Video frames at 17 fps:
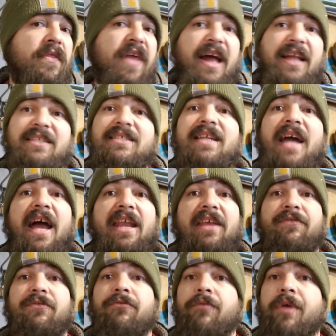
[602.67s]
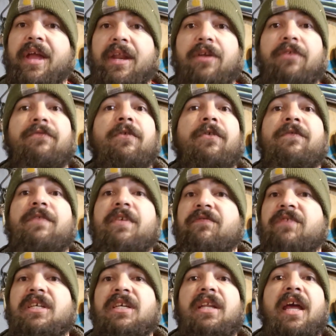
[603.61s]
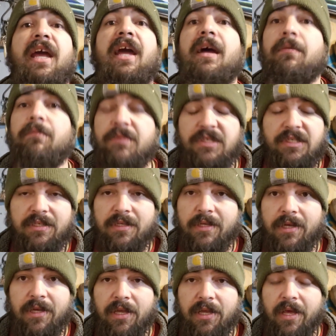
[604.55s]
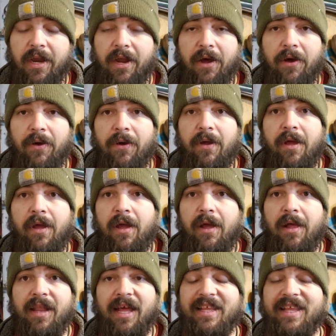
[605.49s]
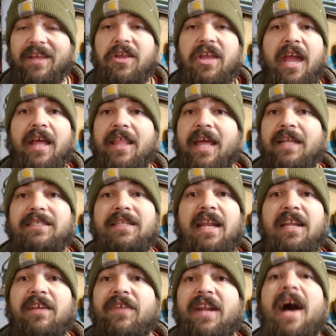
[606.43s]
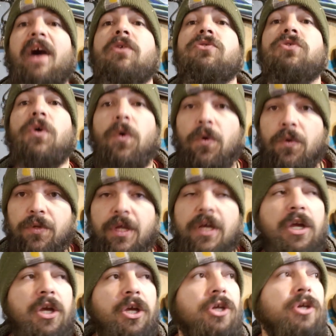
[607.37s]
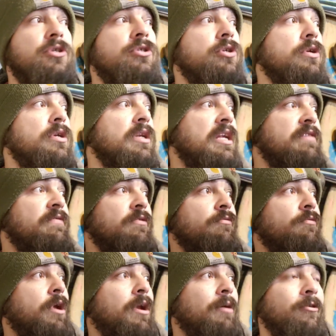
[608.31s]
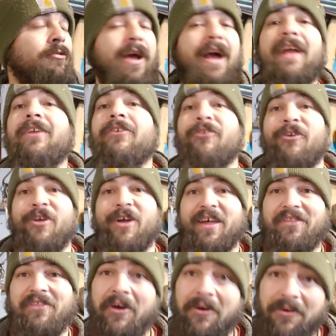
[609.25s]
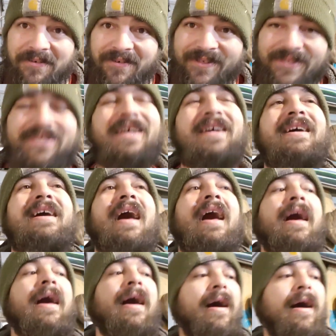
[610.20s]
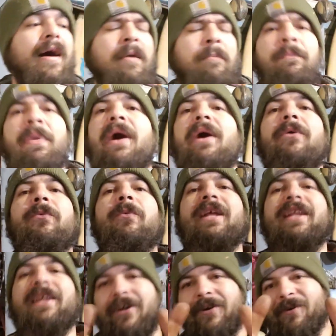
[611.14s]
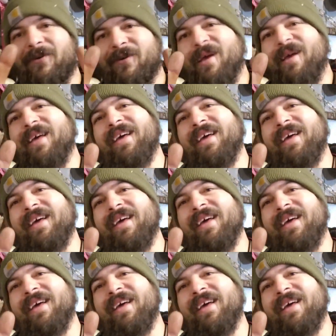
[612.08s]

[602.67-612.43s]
that's not even rated for 15 amps, you know, like you can't, that's not even household. You shouldn't even run a grinder on those, but we do.